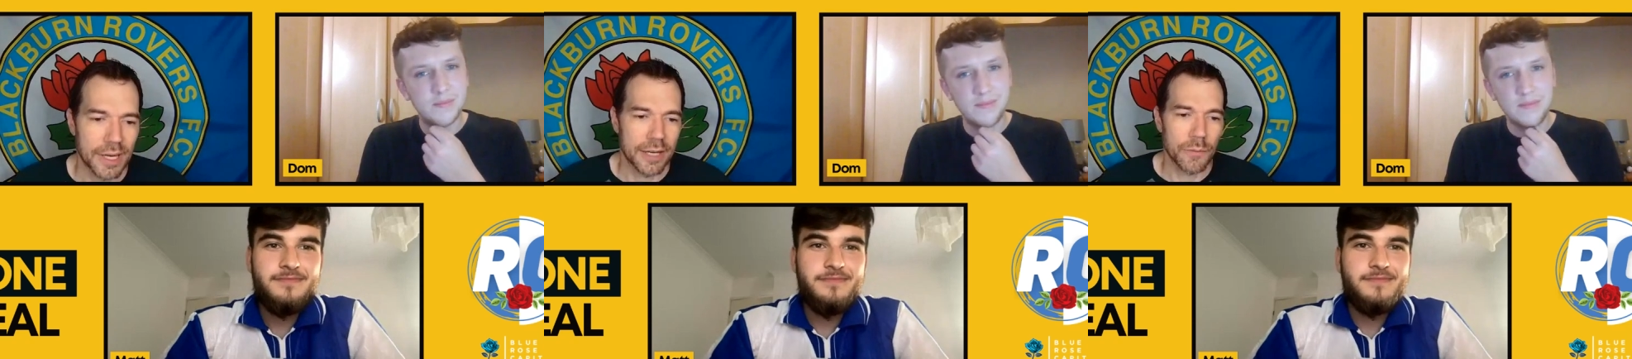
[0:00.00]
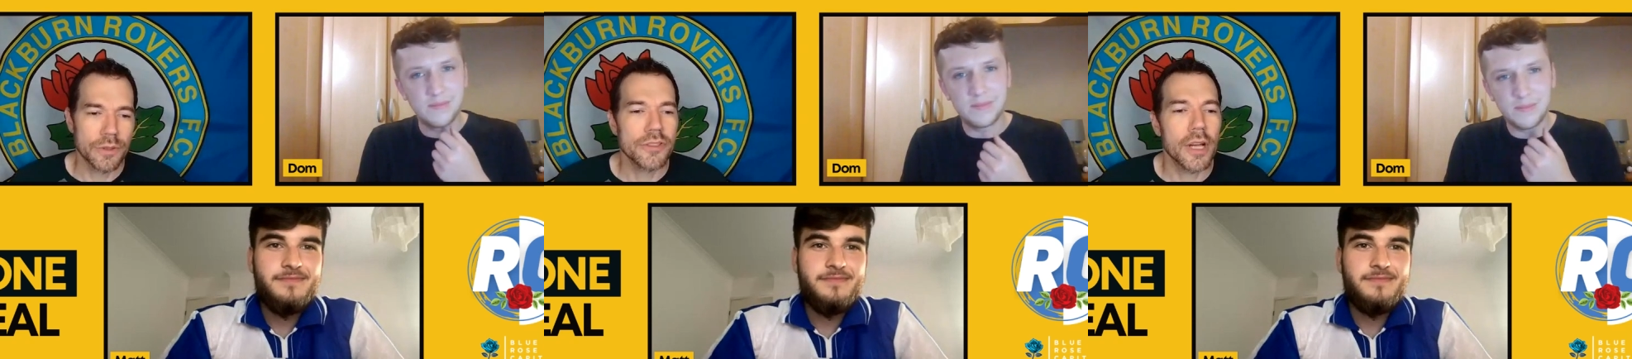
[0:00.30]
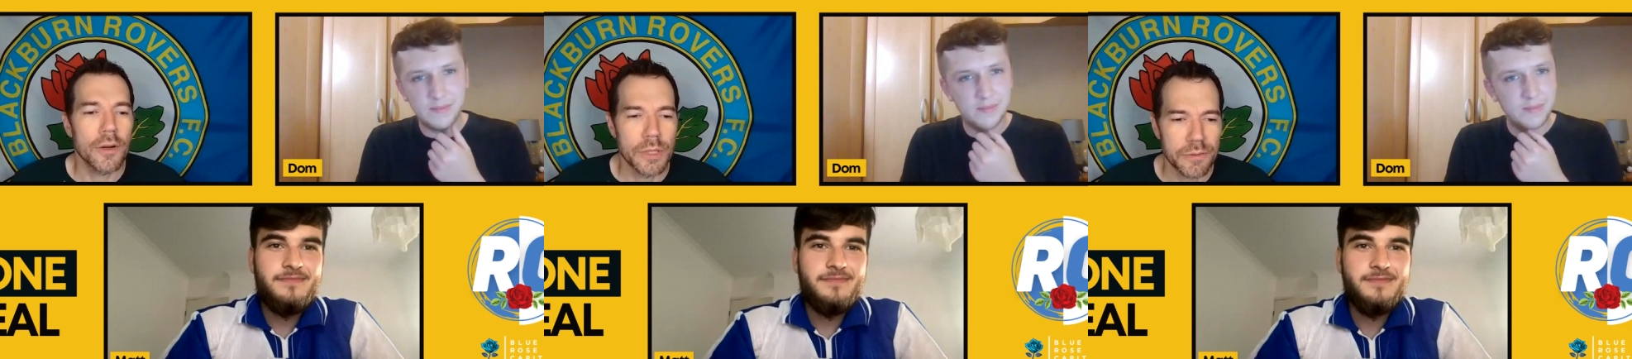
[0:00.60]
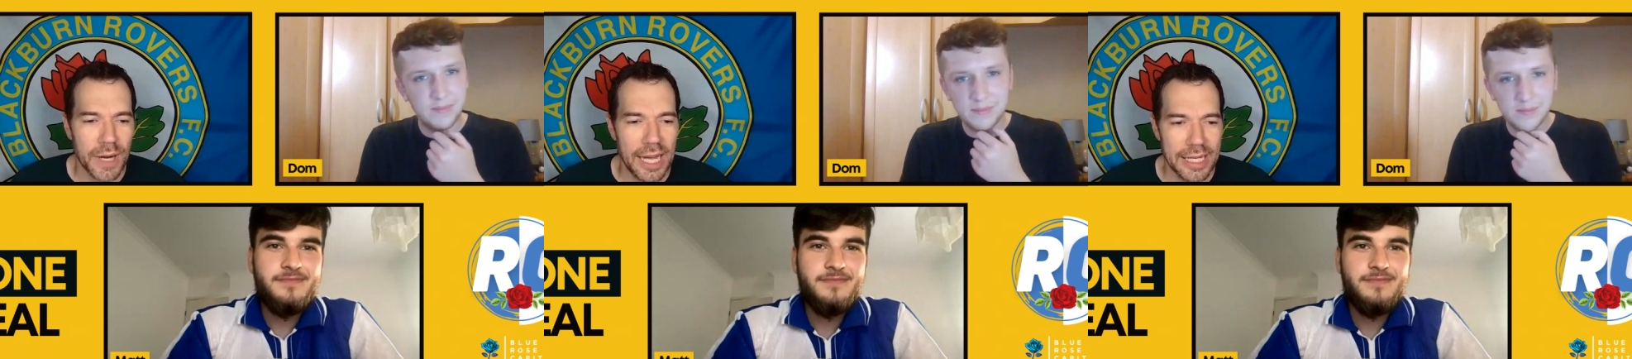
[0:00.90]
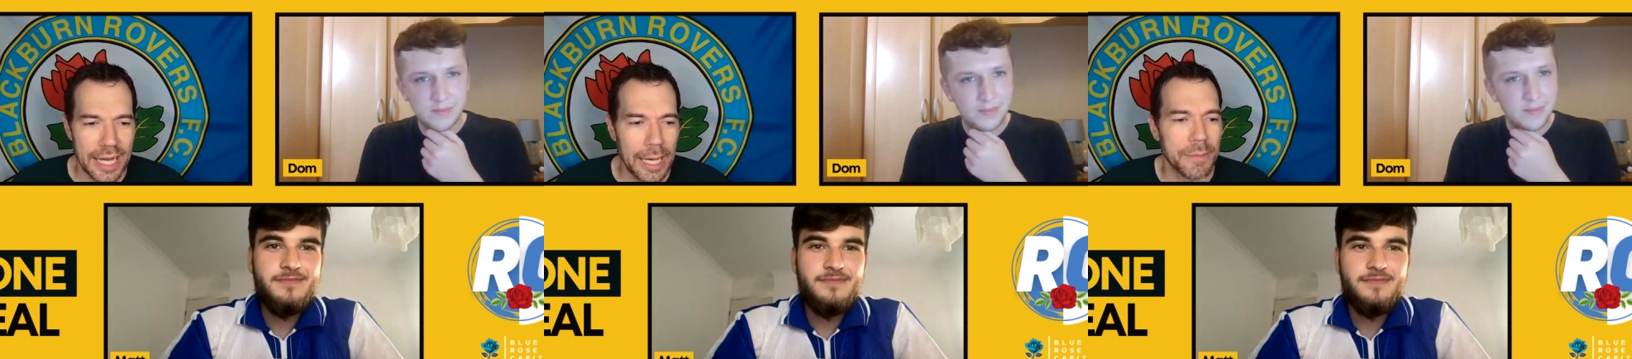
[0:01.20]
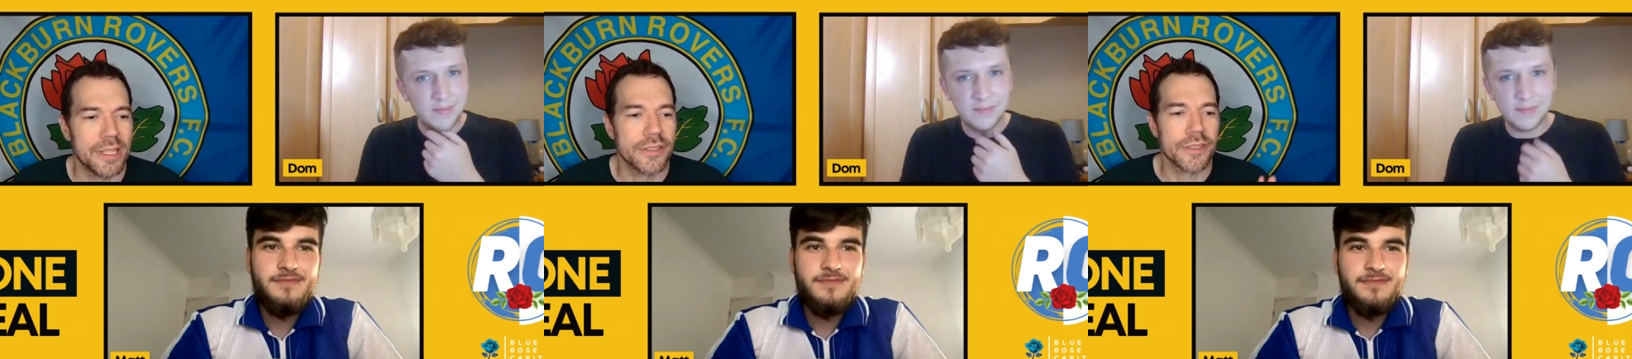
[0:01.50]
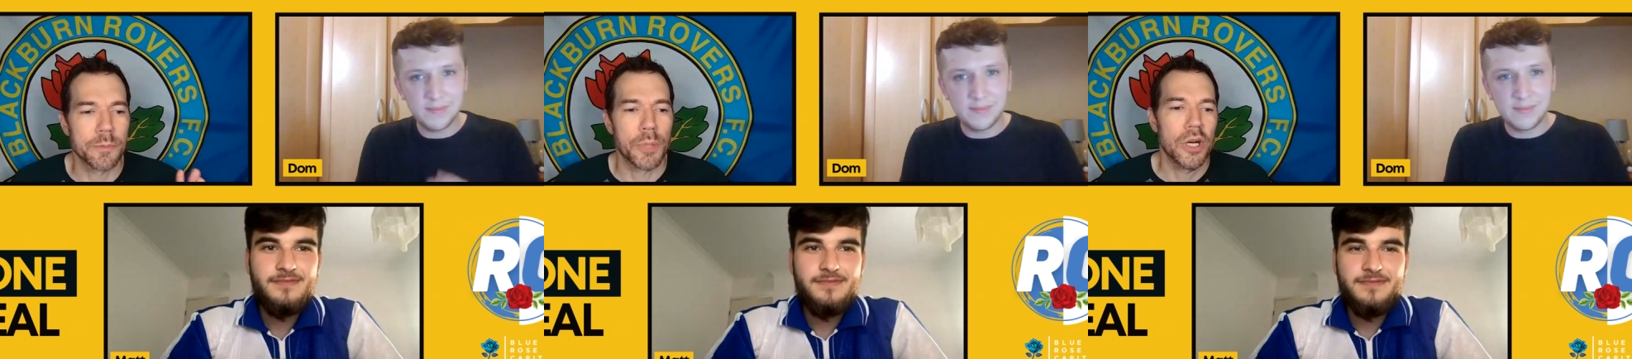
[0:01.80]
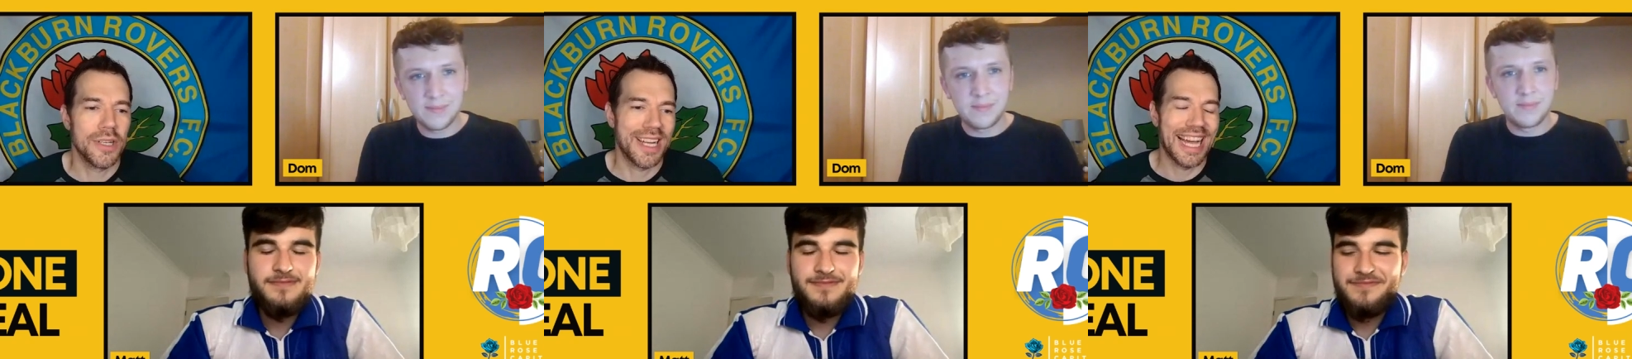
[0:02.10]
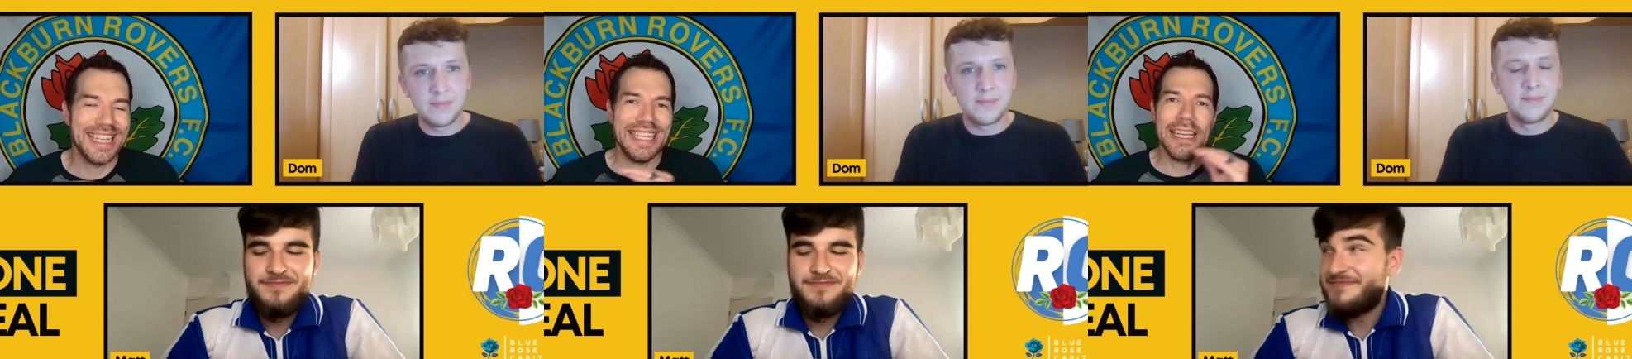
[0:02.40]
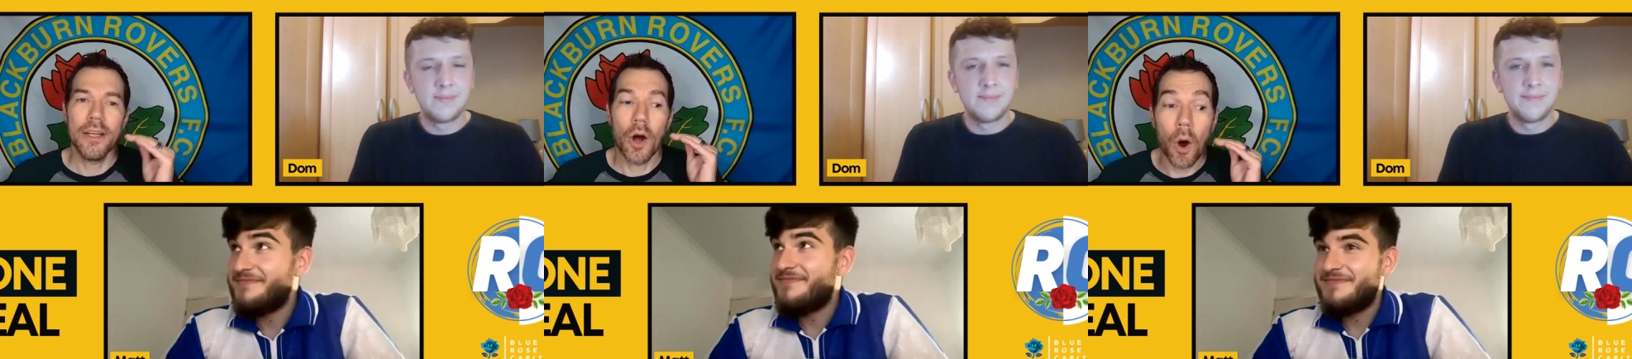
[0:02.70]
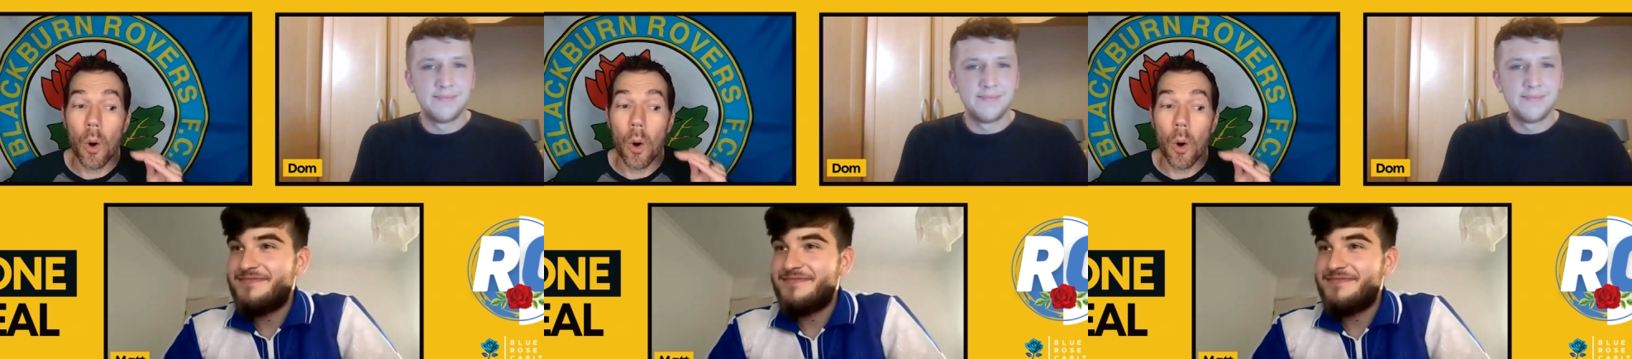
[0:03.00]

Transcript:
Speaker 1: right? We'll start with Ryan Nyambe. This is per 90,